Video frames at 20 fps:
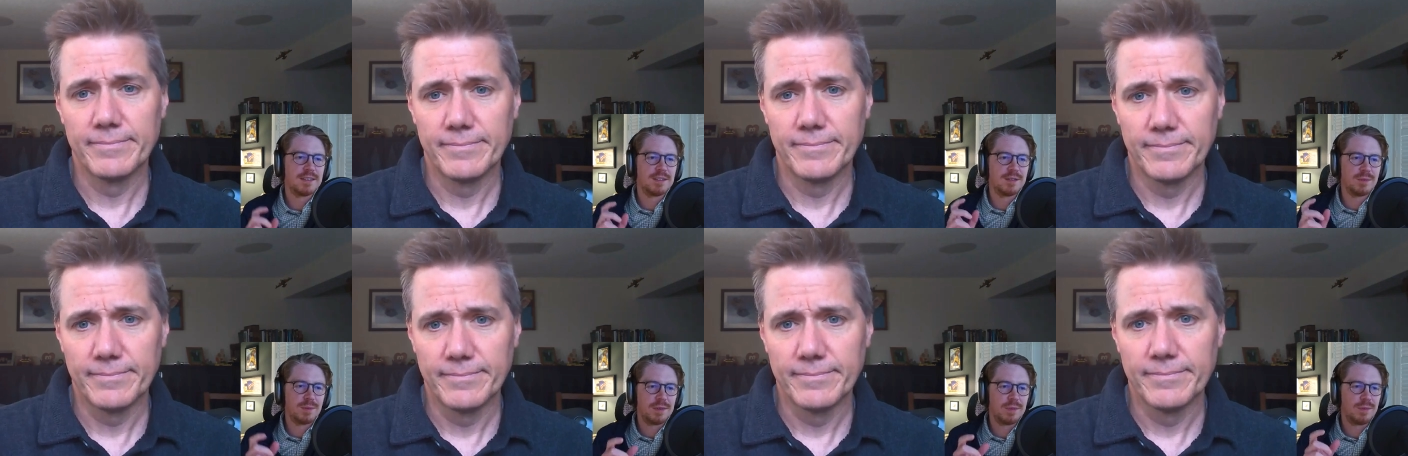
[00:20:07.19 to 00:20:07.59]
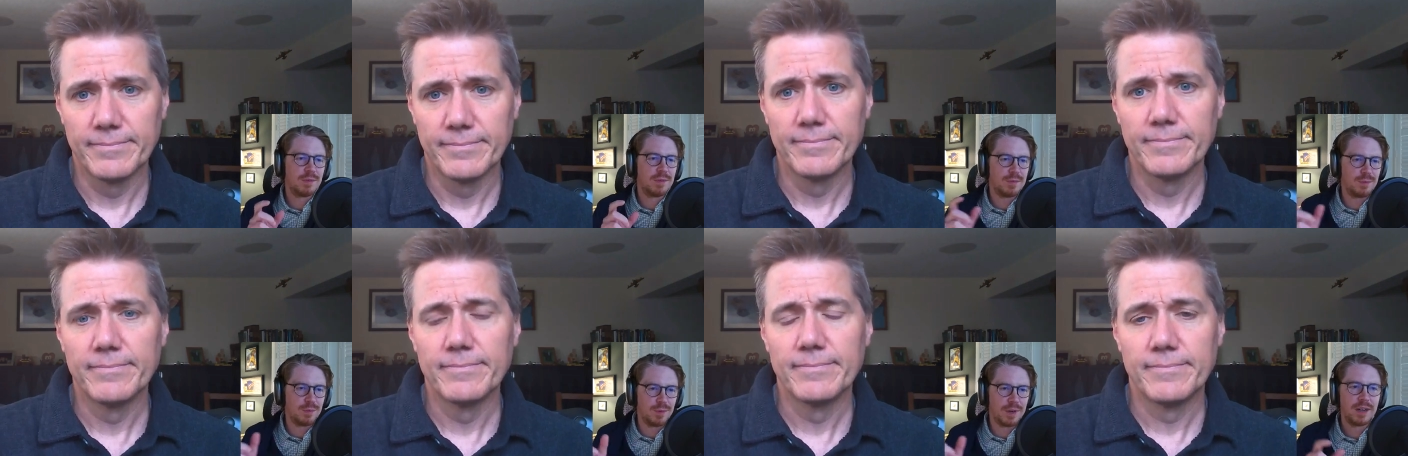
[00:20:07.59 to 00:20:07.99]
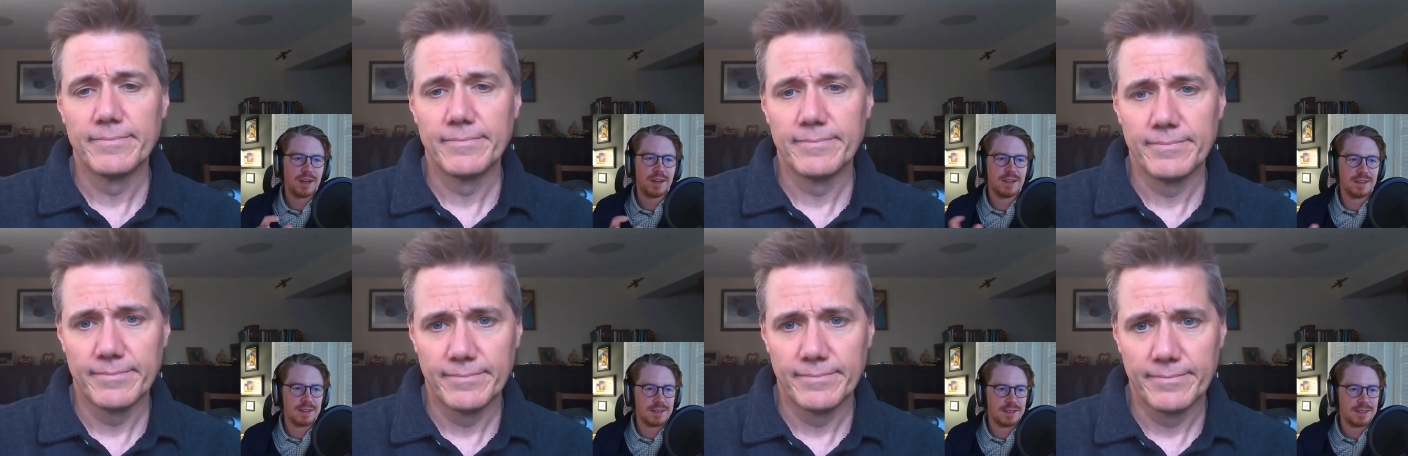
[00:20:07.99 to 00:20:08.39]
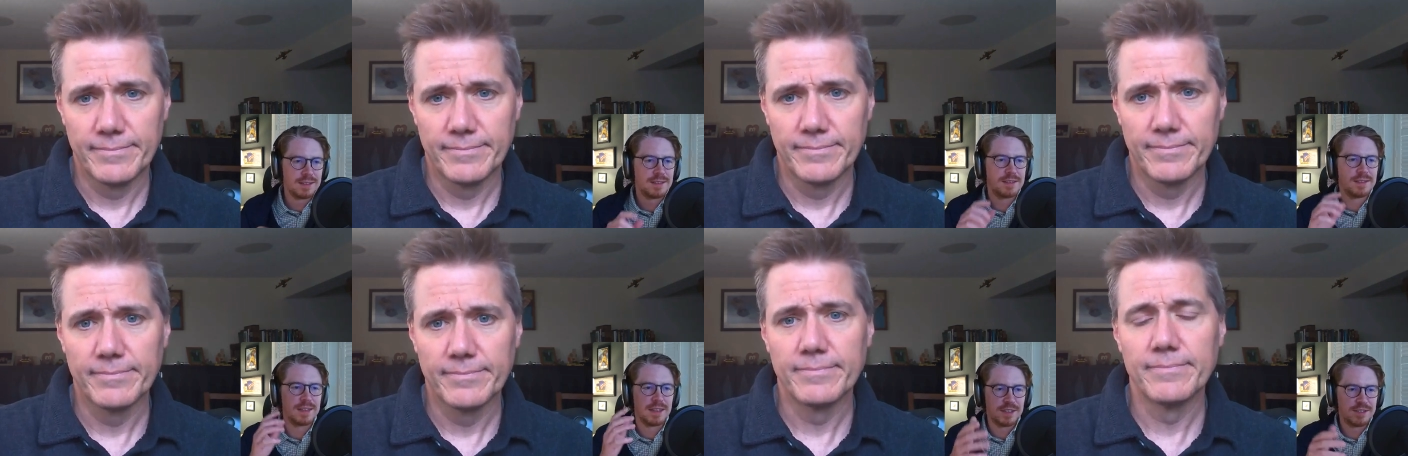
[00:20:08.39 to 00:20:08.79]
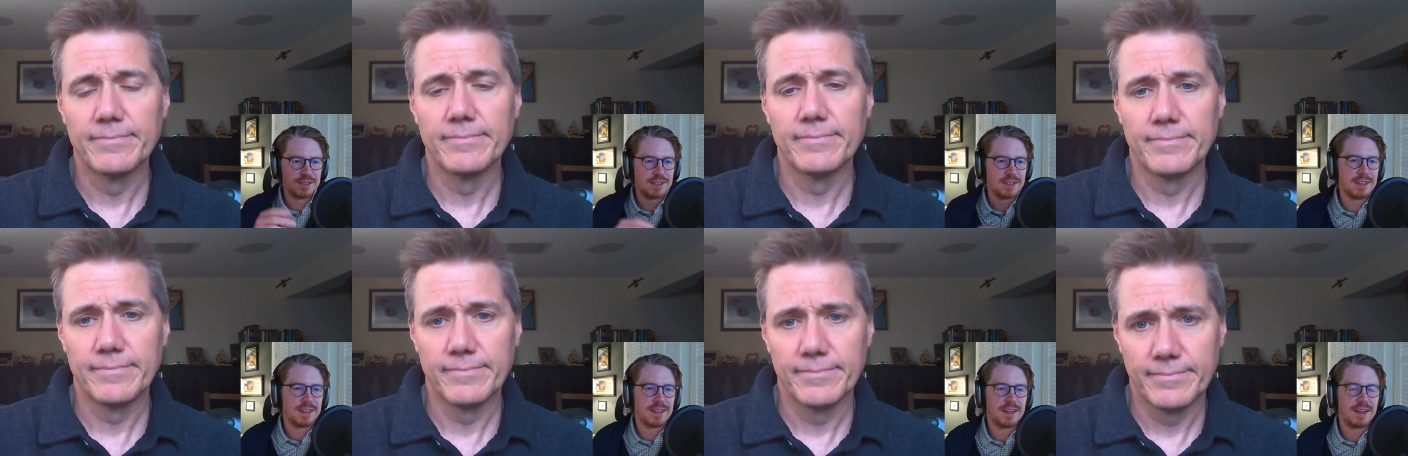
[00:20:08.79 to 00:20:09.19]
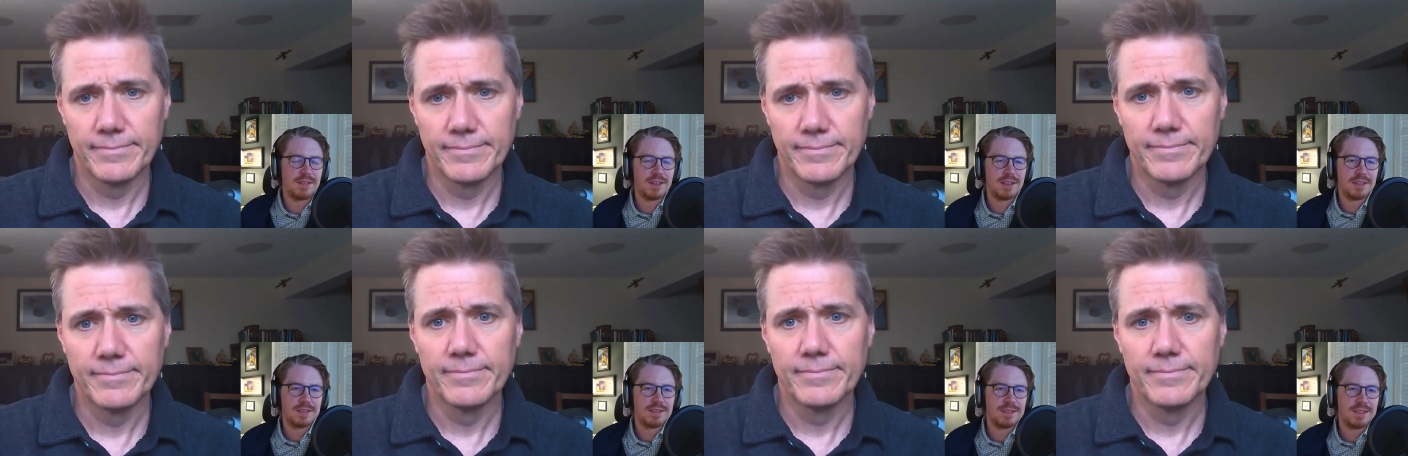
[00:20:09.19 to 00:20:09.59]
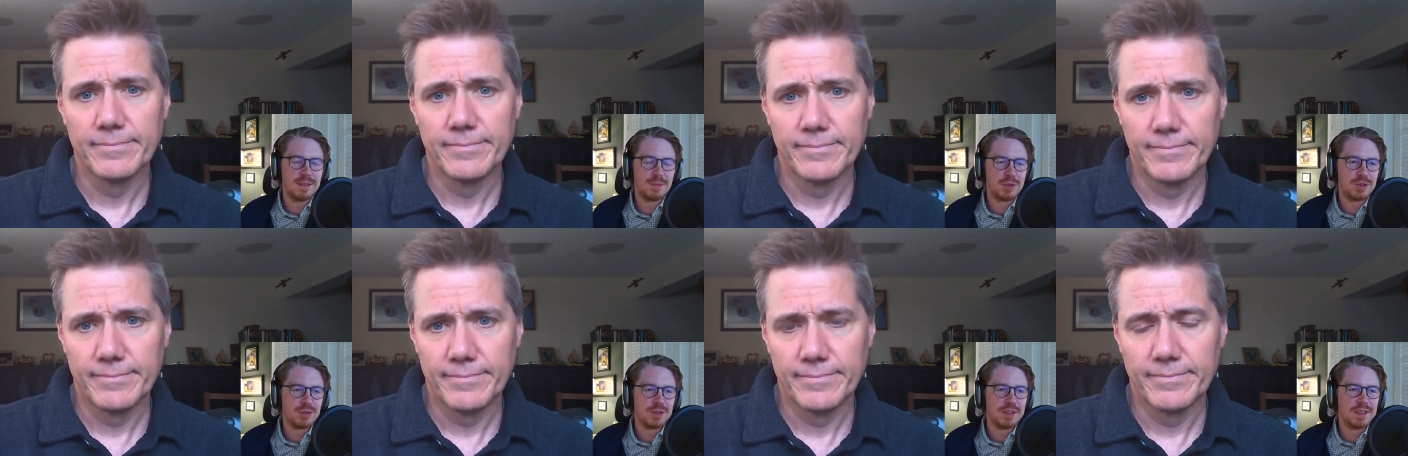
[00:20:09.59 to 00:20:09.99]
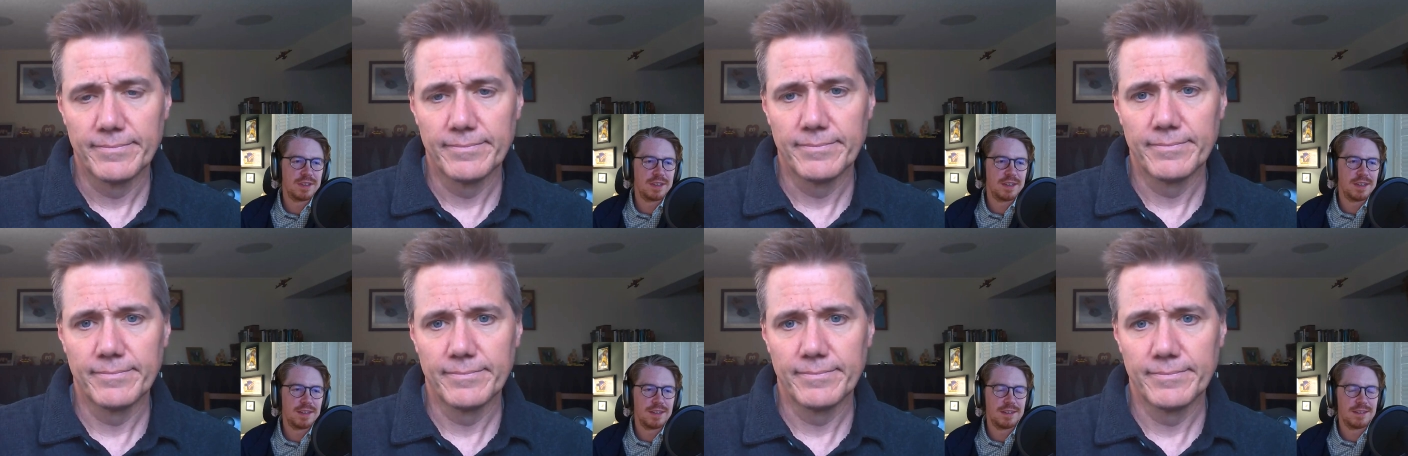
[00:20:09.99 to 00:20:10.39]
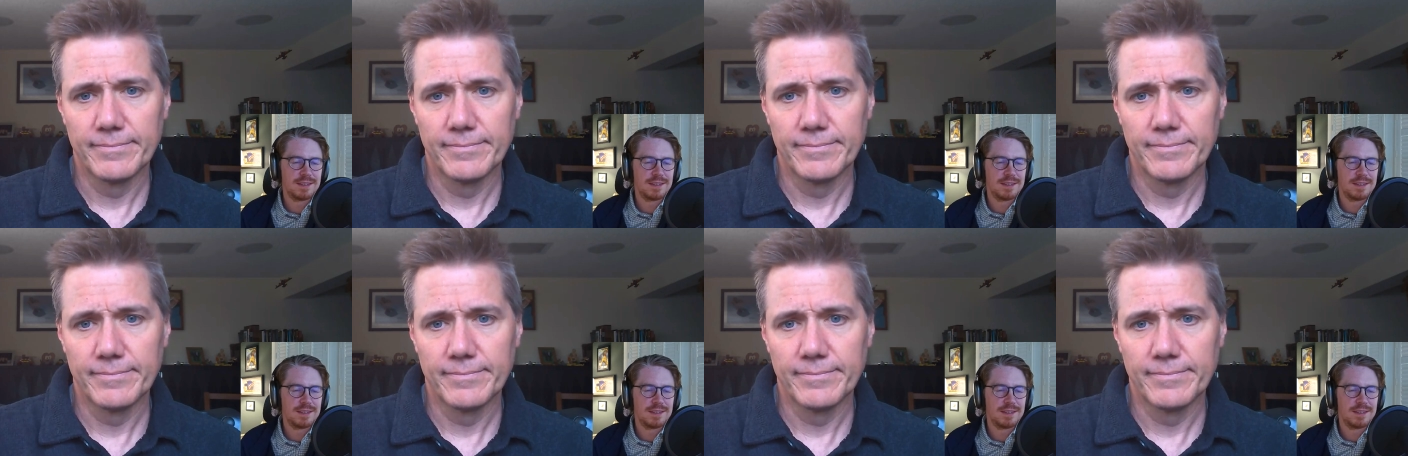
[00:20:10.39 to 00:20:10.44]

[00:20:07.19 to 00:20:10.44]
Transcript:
Speaker 1: you know, w- w- where it is, and like you said, like having imagery in there,